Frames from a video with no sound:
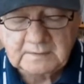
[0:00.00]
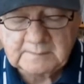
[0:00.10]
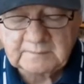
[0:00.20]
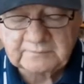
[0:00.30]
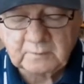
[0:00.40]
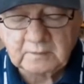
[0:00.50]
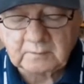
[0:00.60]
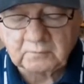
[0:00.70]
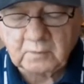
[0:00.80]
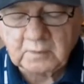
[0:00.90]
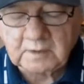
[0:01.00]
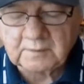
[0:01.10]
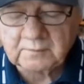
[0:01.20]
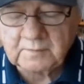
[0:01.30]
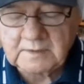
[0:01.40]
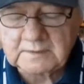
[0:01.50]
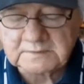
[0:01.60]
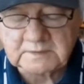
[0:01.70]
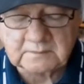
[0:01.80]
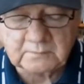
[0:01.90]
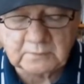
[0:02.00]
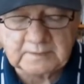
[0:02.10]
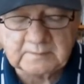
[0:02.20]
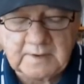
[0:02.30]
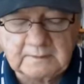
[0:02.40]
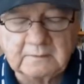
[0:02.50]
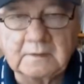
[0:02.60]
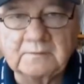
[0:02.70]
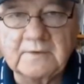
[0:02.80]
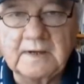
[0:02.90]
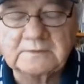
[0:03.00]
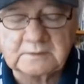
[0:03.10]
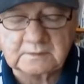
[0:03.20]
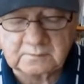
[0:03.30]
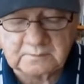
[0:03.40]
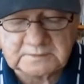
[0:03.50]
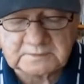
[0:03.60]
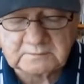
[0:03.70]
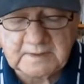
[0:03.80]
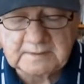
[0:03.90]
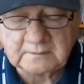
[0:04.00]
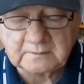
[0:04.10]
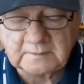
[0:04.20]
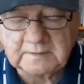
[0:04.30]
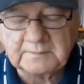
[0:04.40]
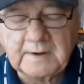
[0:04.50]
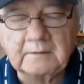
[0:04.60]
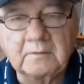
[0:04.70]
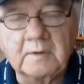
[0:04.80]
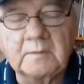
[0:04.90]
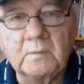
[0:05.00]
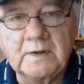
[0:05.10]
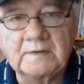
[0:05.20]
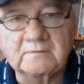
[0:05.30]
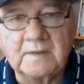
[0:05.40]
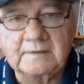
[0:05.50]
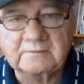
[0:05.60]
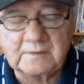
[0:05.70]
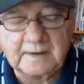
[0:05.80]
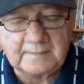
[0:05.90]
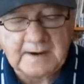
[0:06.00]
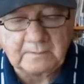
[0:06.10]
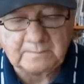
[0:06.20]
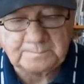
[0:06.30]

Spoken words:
Number four, O'Rourke 3, has hit the board in power run fashion in three straight, including a power run win his last time out.